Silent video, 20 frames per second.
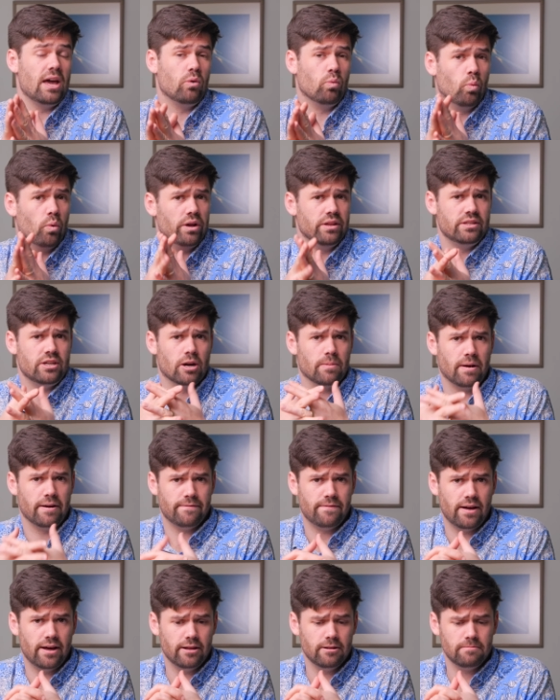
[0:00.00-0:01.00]
a one terabyte
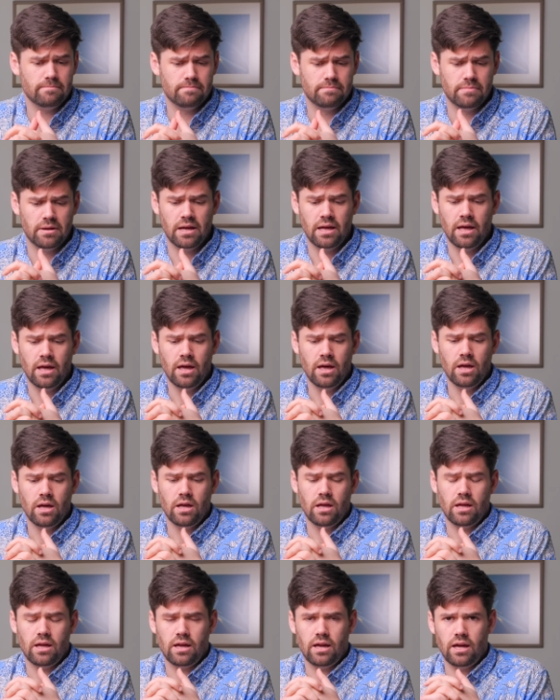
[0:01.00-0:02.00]
file,
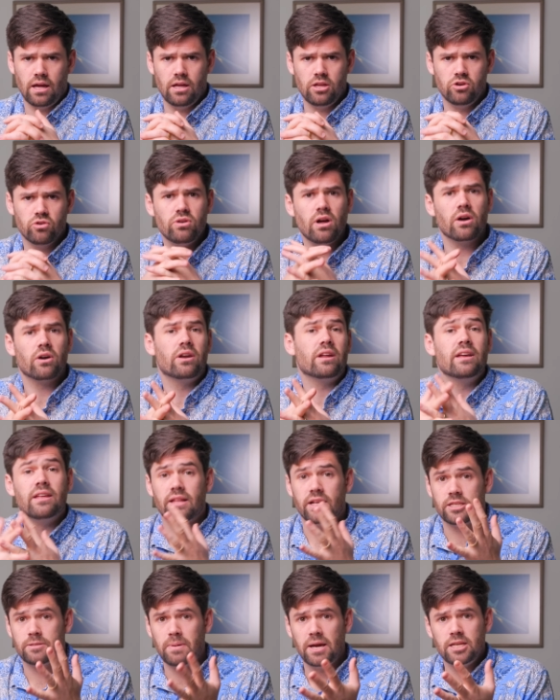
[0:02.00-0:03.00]
you're not gonna get
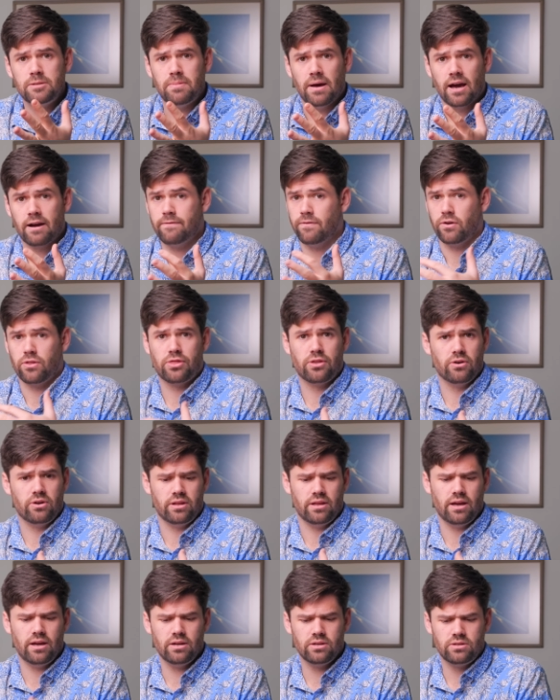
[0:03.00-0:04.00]
that space back for 30
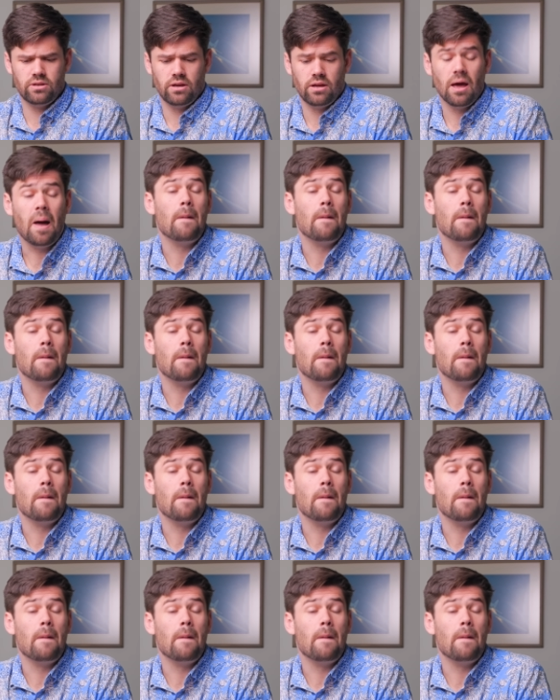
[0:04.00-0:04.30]
days,